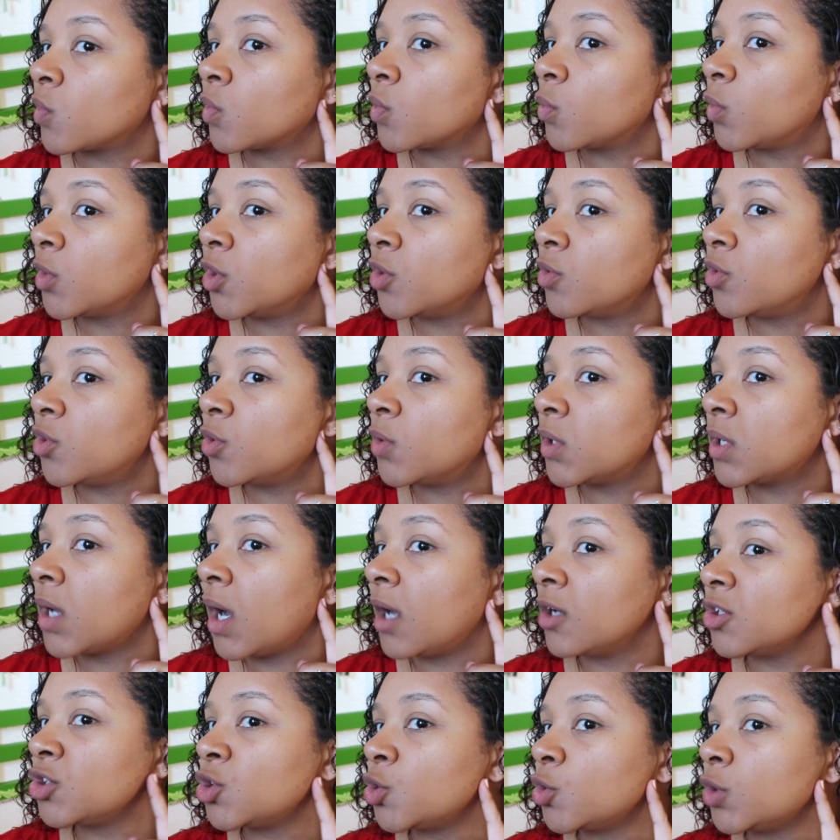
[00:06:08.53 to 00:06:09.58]
when you do a
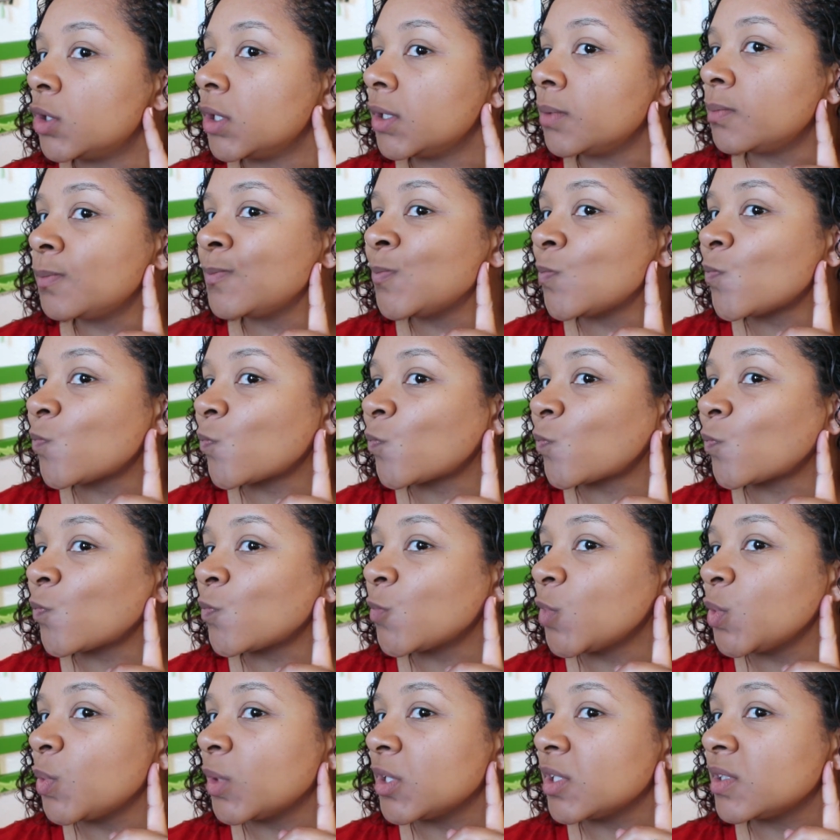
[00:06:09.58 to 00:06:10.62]
contour,
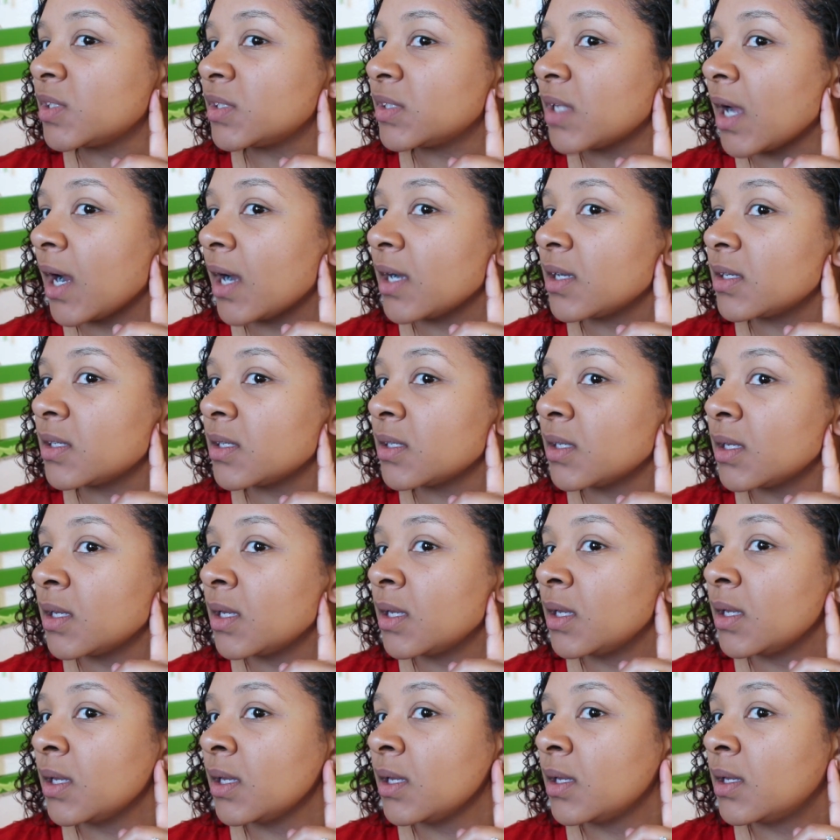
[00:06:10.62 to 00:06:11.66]
you want to start
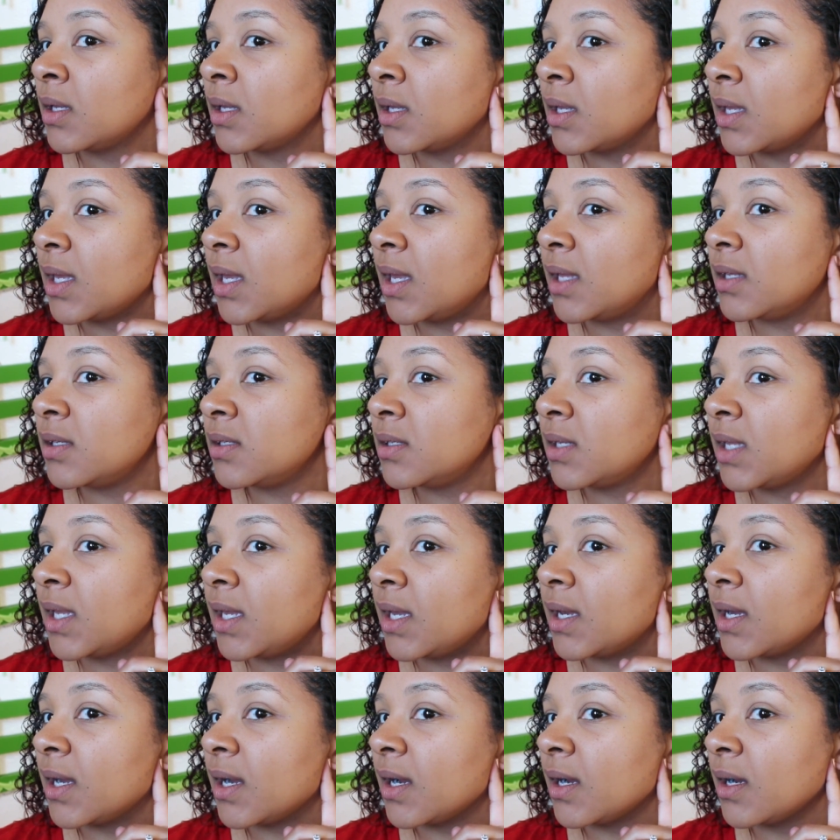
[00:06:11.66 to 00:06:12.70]
in
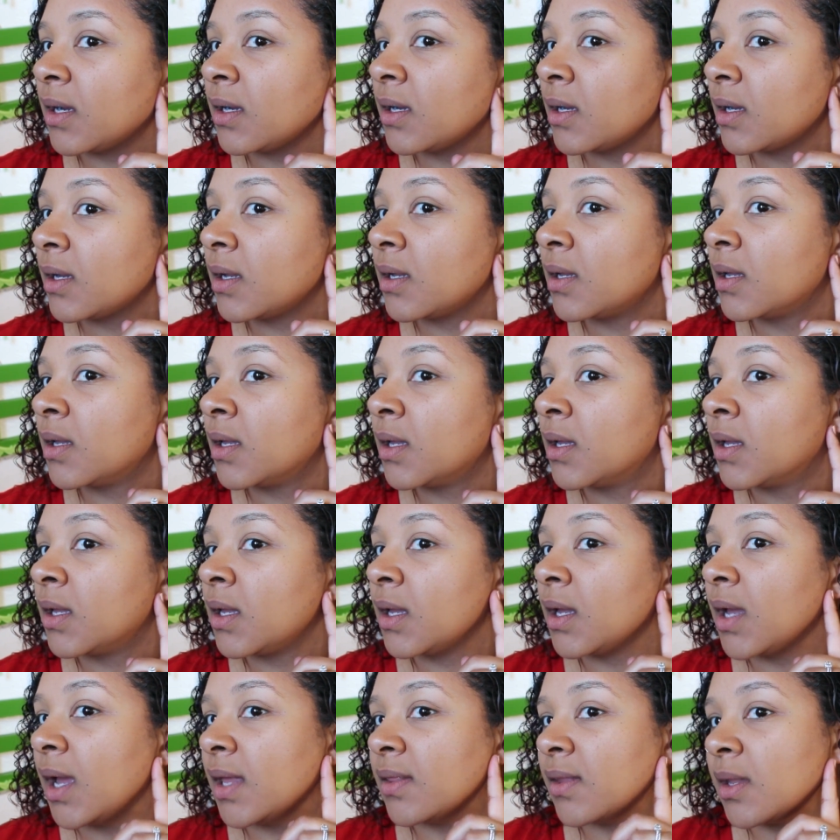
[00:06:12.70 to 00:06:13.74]
here
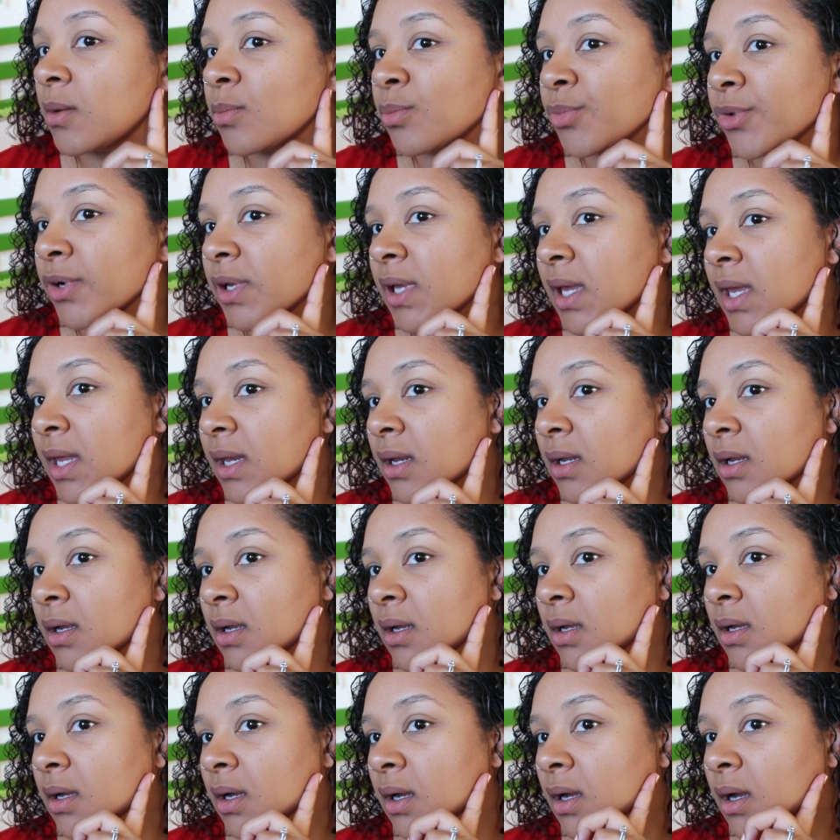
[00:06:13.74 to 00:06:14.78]
and then bring it
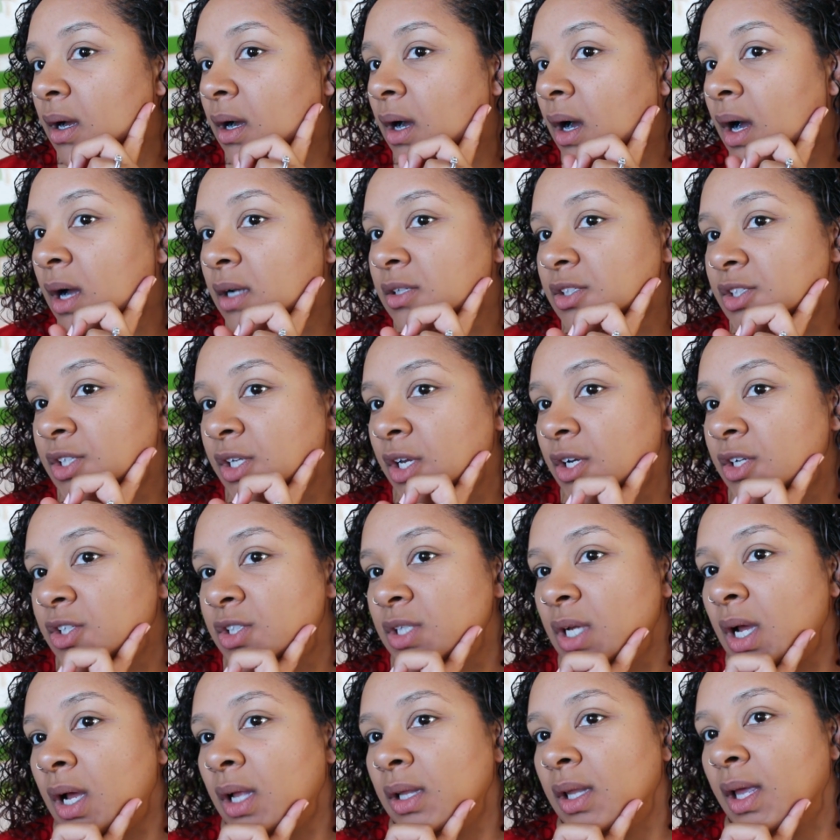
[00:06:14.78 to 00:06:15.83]
onto your
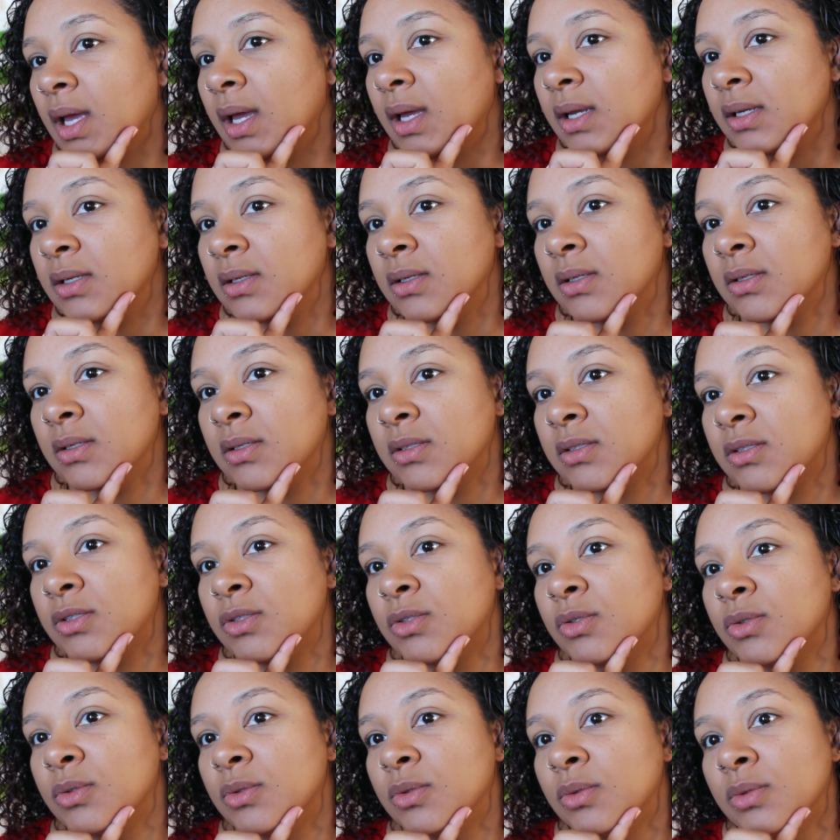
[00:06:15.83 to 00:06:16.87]
jawline
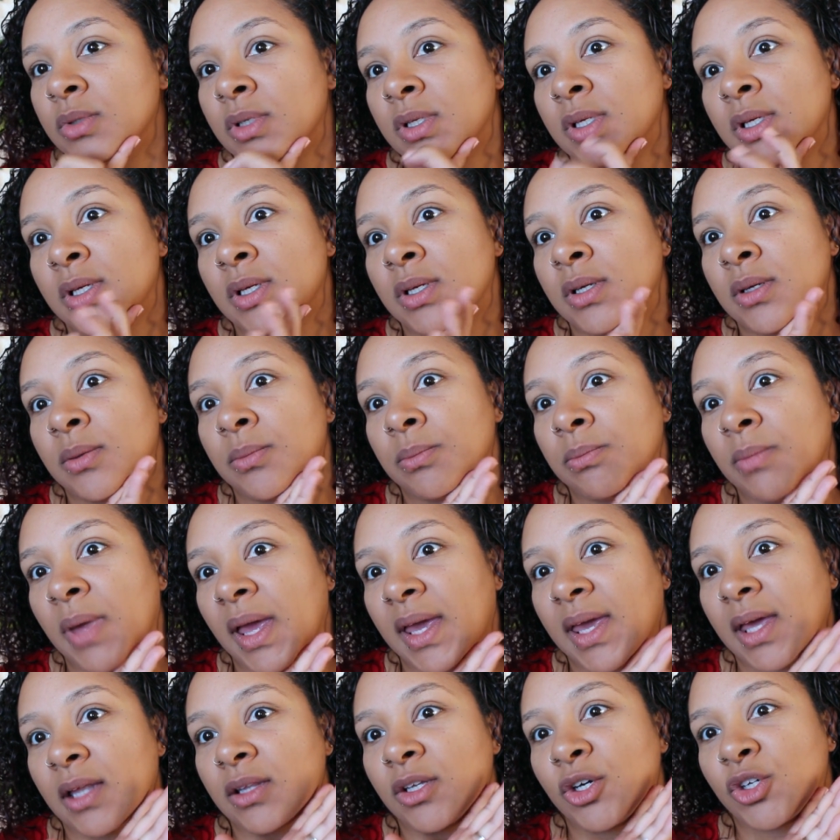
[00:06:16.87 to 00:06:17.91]
to
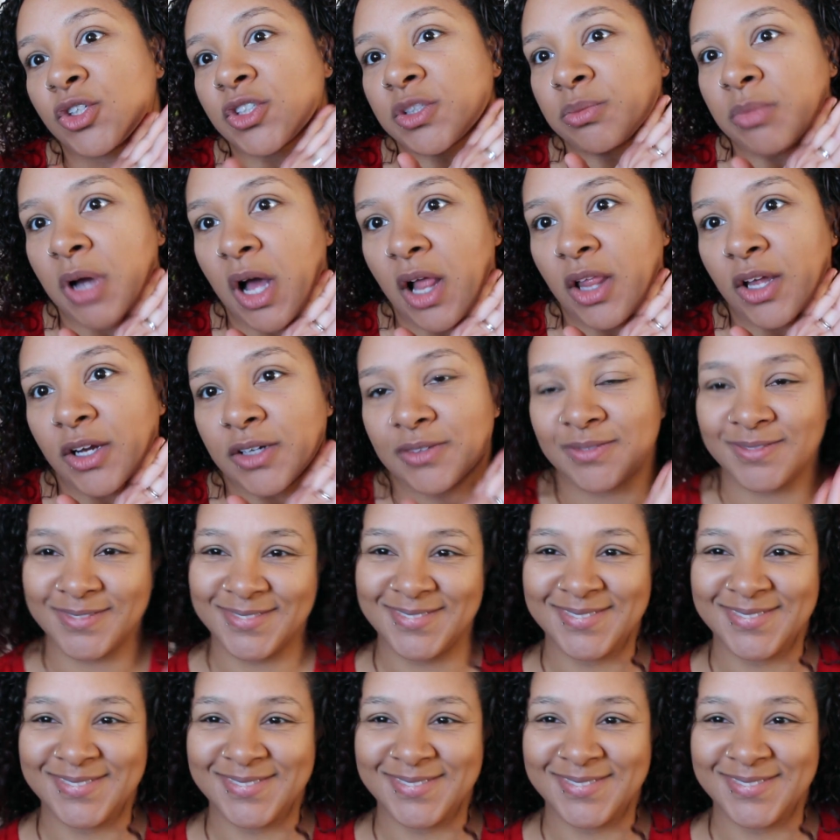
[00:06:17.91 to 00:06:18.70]
make it look smaller.